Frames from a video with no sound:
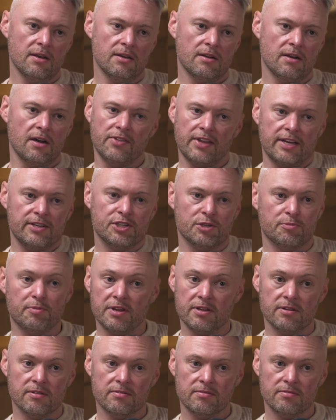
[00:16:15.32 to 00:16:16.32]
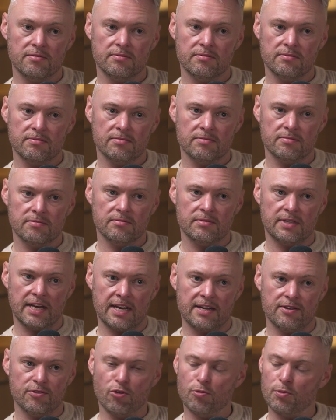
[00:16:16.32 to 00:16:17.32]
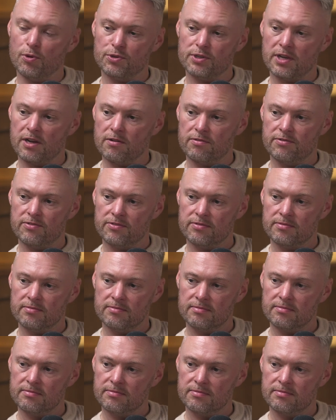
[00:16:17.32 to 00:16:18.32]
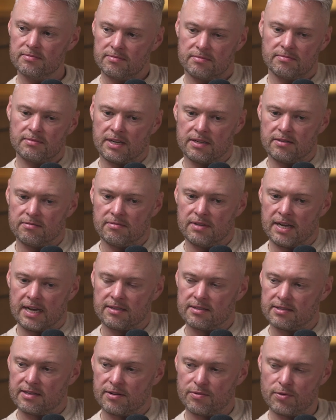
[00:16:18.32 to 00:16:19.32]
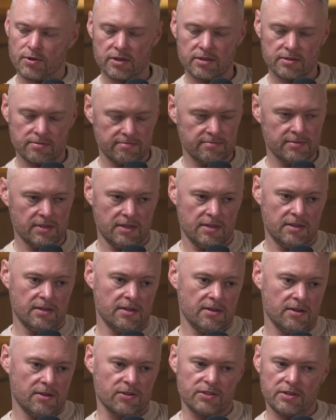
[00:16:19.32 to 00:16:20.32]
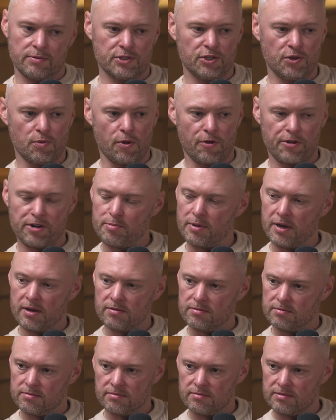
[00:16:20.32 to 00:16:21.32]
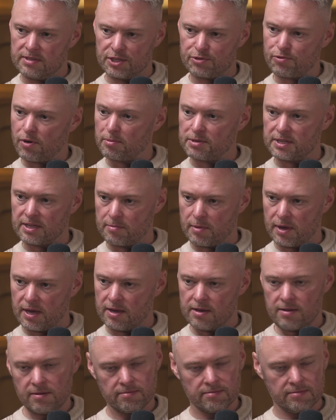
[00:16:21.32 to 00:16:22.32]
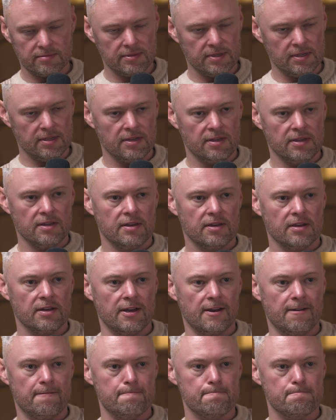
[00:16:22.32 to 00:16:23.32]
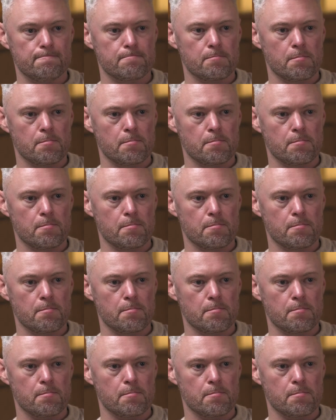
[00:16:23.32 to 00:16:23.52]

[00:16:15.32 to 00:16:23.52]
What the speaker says: and they'd just been their normal selves and hadn't said a word because they were too worried about disrupting me. I